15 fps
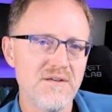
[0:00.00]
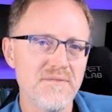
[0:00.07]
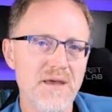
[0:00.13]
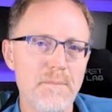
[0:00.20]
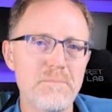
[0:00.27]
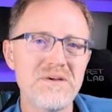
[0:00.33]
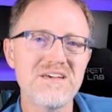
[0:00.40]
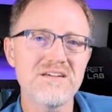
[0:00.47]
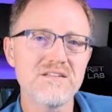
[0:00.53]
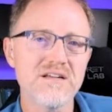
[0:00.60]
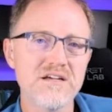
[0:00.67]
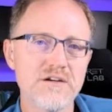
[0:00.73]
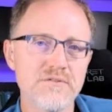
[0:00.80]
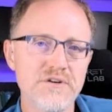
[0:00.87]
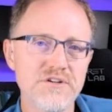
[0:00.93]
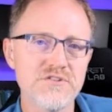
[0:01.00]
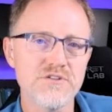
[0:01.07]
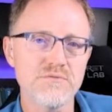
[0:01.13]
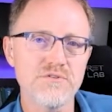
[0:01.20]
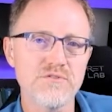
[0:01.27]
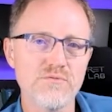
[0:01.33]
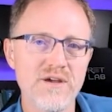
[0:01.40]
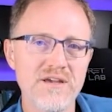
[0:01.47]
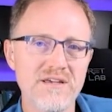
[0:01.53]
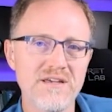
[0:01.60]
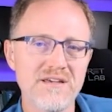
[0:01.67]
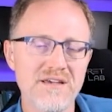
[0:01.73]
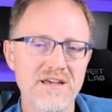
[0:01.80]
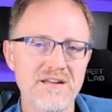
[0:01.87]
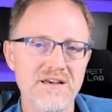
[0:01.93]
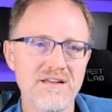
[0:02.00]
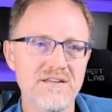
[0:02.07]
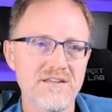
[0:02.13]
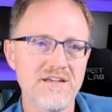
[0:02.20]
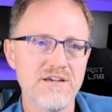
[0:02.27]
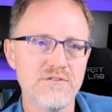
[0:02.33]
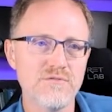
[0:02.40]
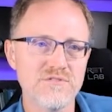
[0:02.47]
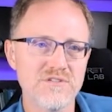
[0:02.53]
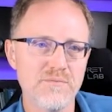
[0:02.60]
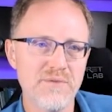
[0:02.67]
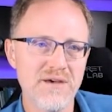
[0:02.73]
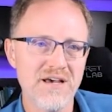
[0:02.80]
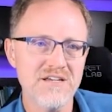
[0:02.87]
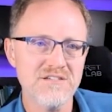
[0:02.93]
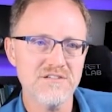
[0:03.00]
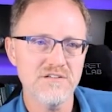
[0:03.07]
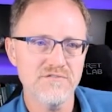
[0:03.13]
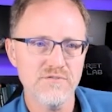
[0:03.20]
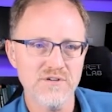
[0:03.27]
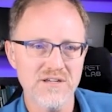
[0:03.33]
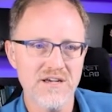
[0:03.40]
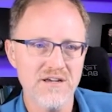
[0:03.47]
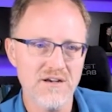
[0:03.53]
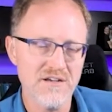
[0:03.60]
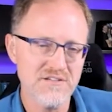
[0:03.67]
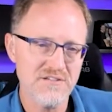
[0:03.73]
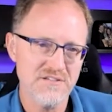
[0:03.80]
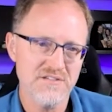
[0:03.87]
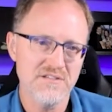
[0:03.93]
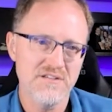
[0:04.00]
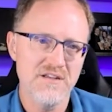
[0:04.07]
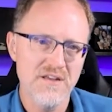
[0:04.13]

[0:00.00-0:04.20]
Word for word: a pig like creature with raking canine teeth whose capacity for chaos is